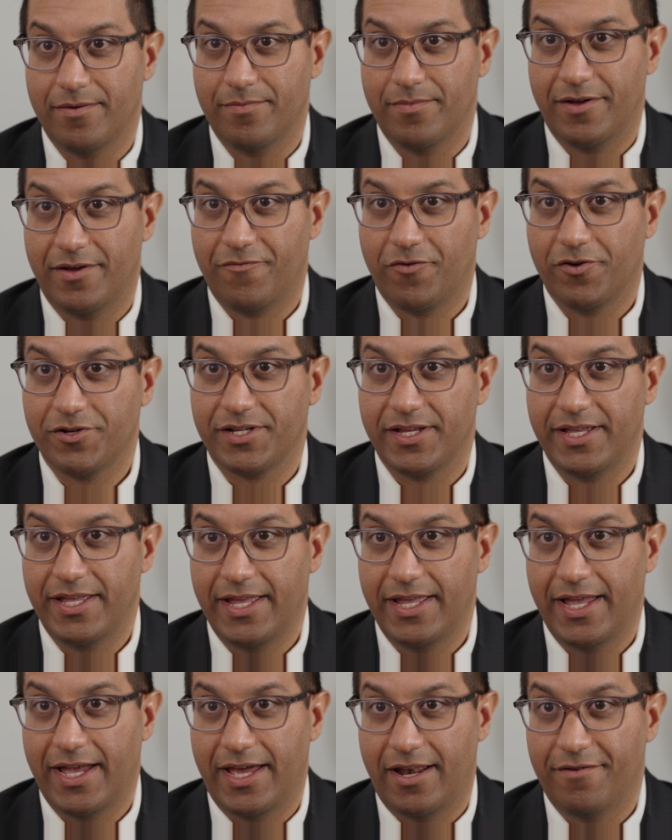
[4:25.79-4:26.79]
Unfortunately,
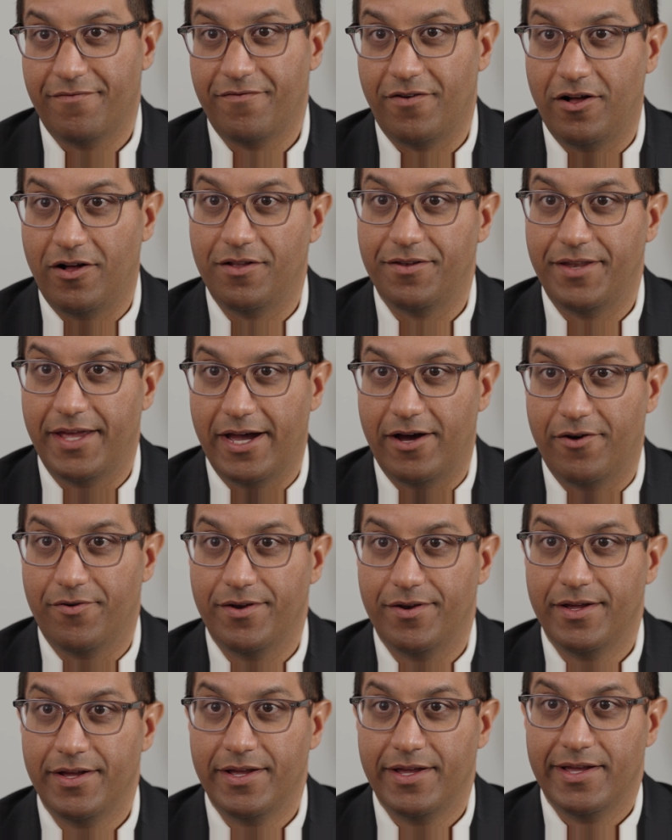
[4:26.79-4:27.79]
he had a fall down
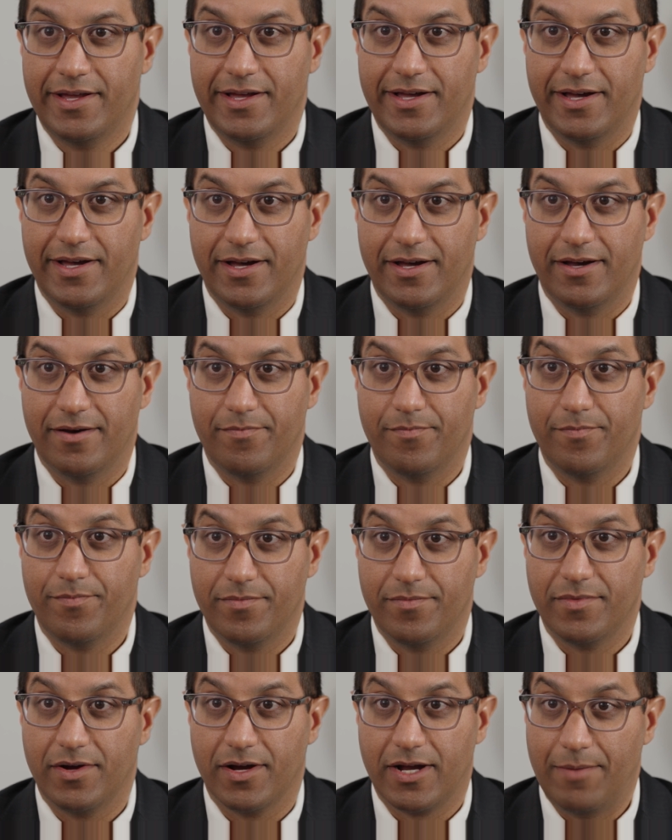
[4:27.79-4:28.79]

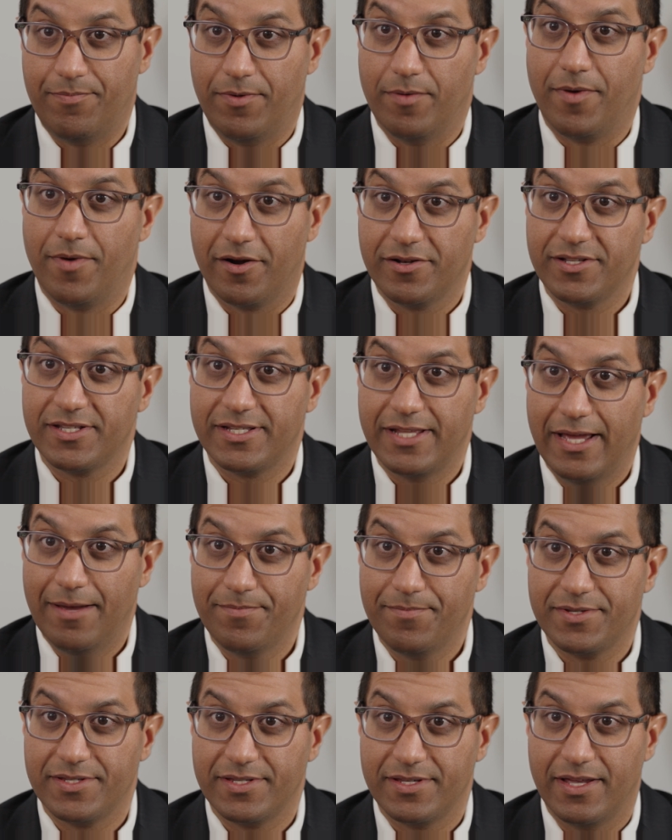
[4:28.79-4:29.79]
a couple BART
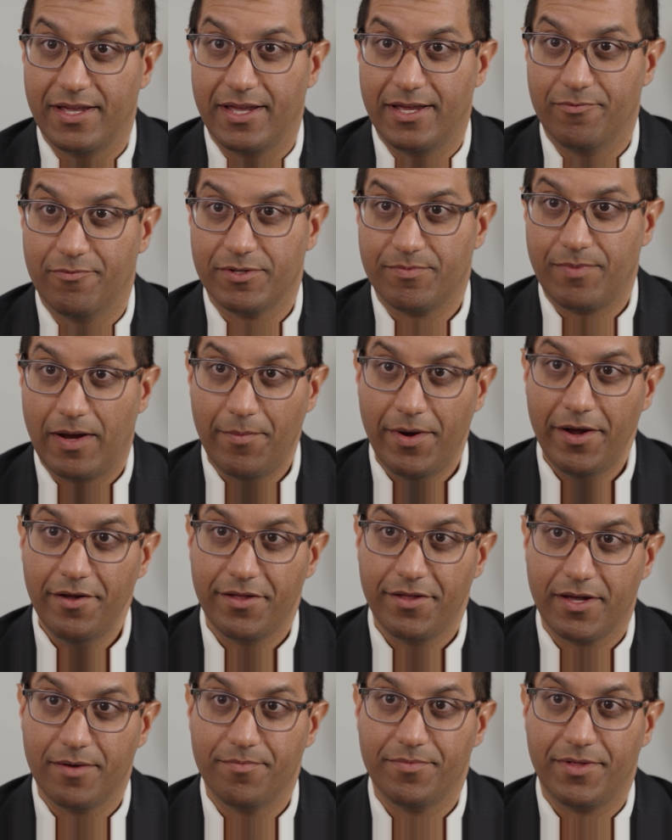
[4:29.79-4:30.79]
steps and was primarily
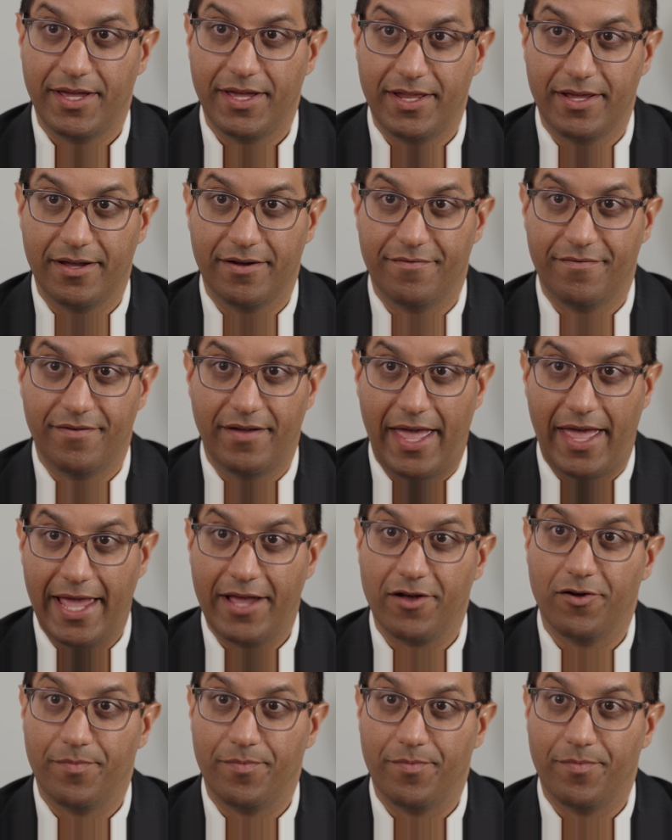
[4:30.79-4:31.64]
complaining of ankle